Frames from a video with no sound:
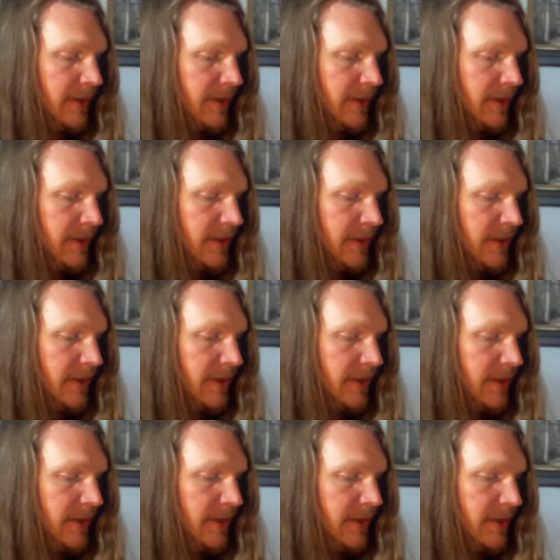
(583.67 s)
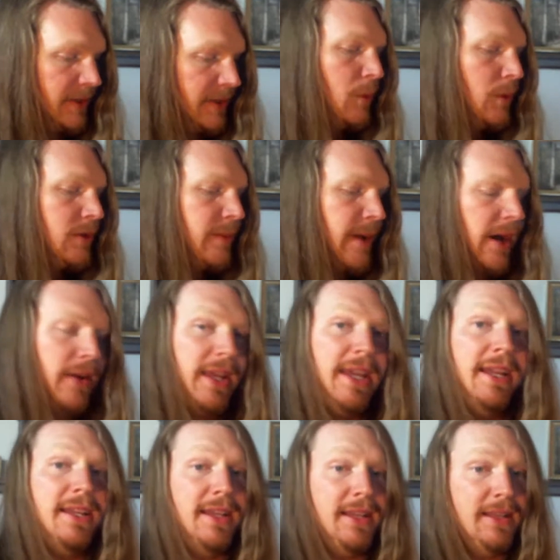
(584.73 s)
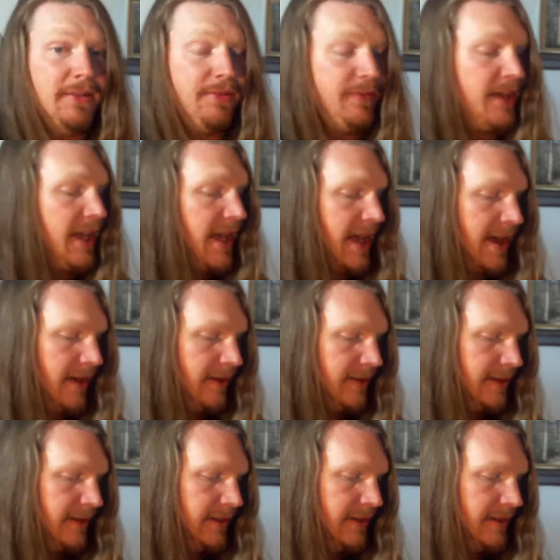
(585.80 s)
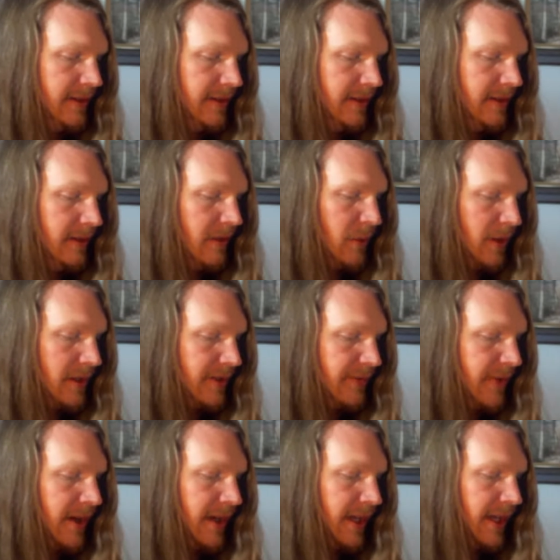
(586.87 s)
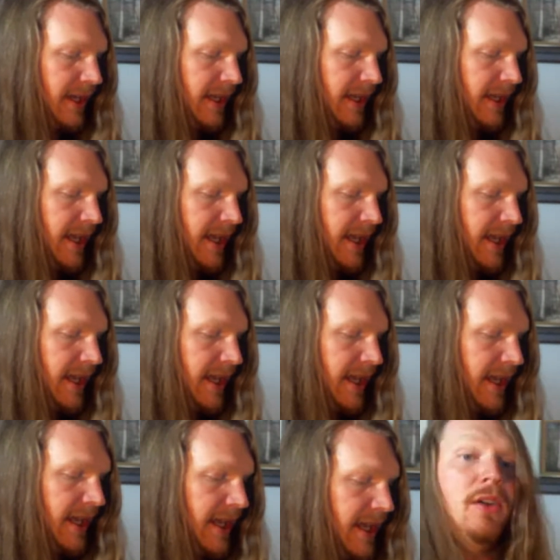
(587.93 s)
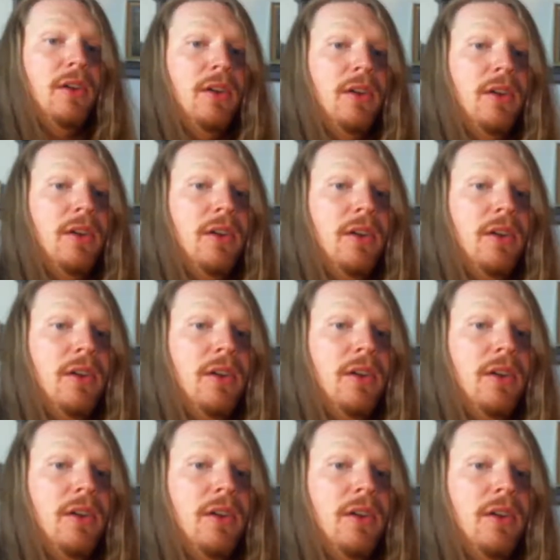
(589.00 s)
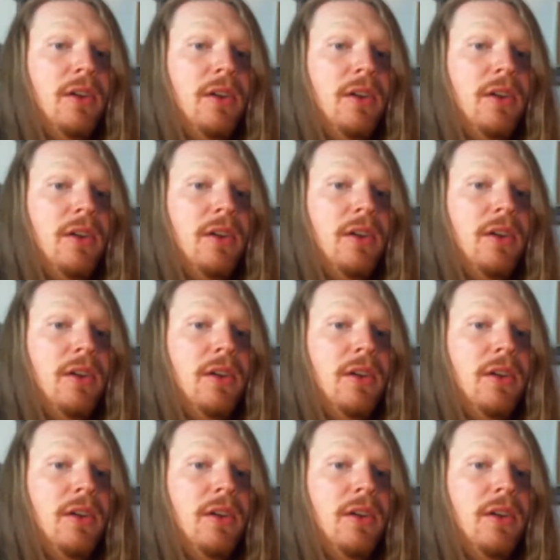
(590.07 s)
"Nah, a ghoul's about eating the fear. What's funny here is it's got clothes on." "Why's